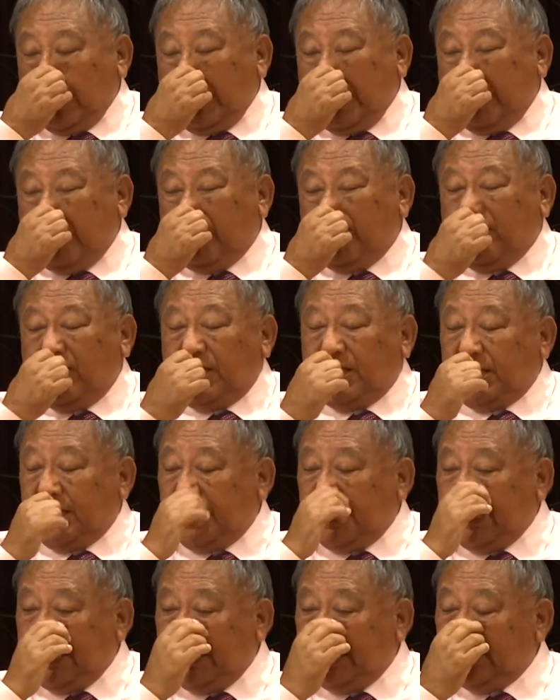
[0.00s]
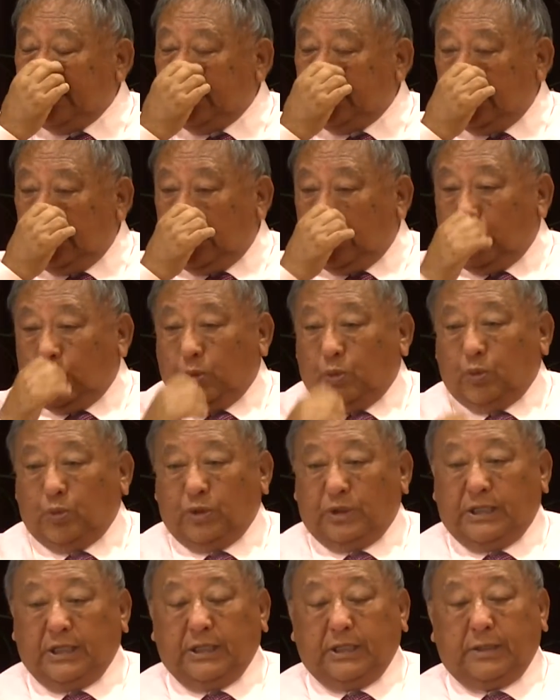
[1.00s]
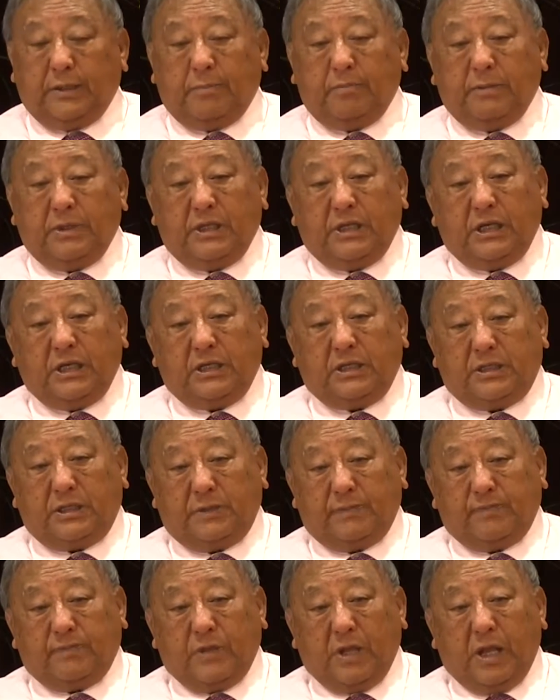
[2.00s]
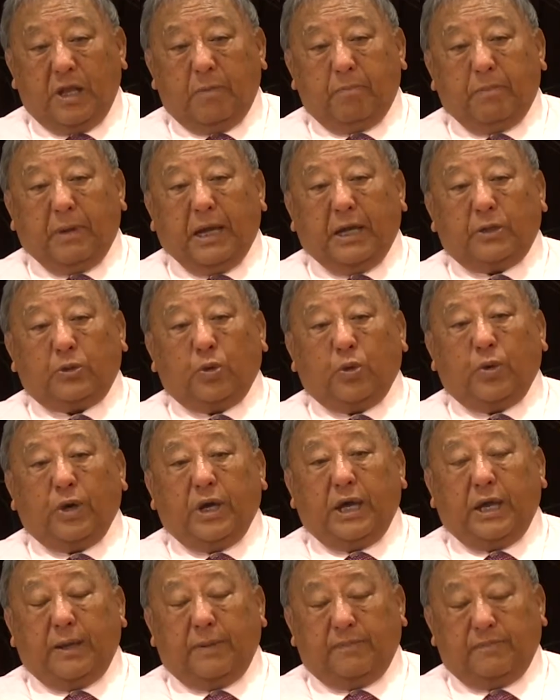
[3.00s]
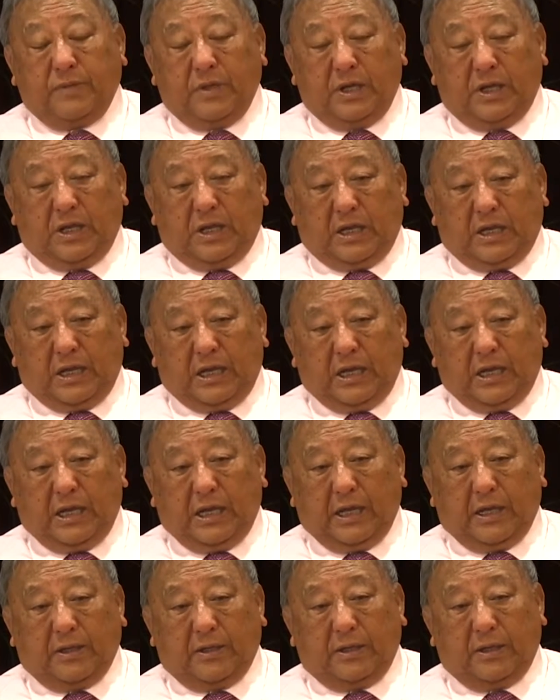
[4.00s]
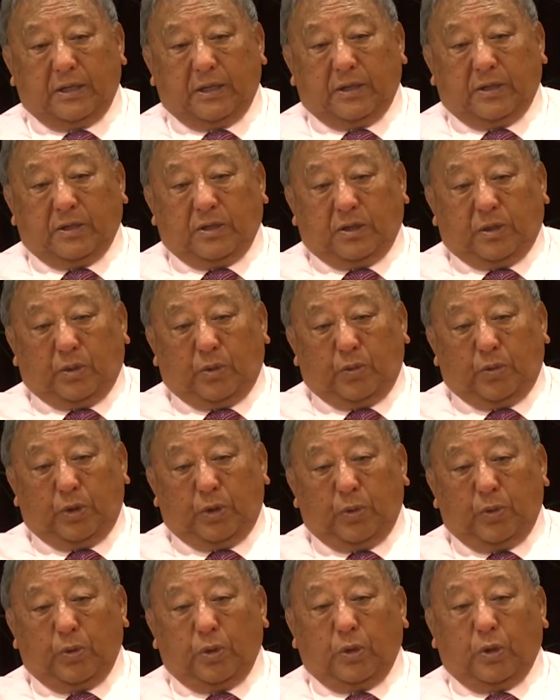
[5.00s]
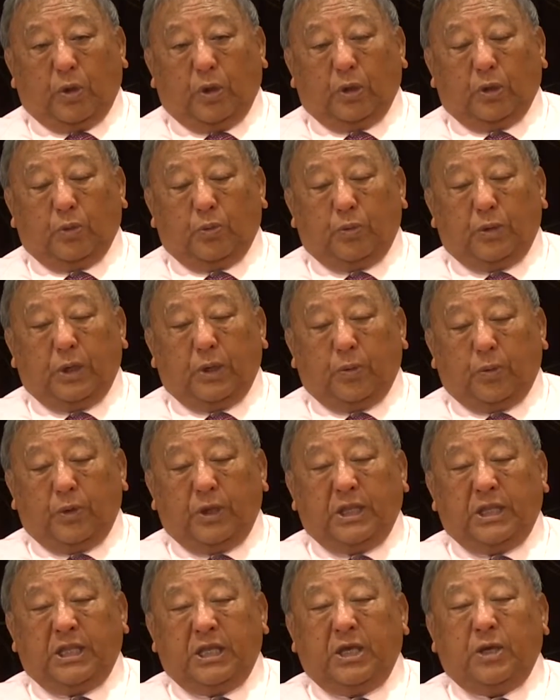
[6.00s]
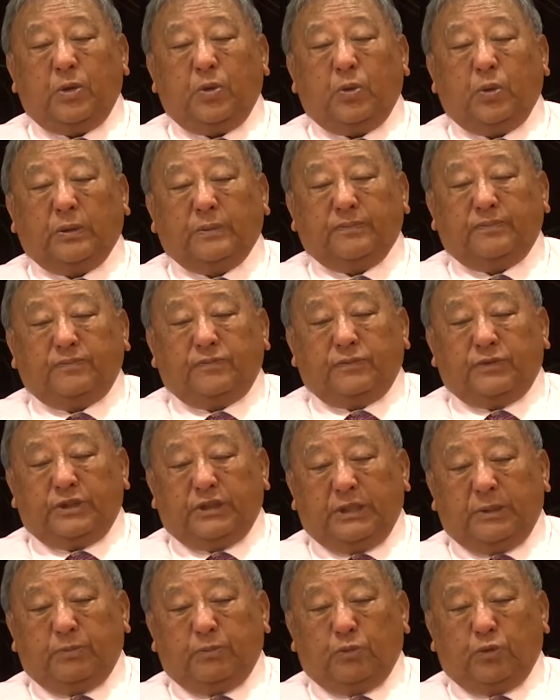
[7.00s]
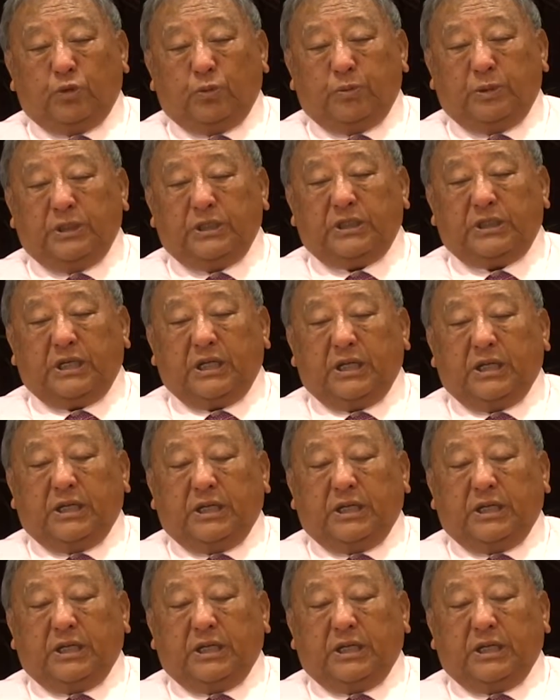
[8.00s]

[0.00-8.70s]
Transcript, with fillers: Everything is within the minute. By the way, and we will all we, we knew the moment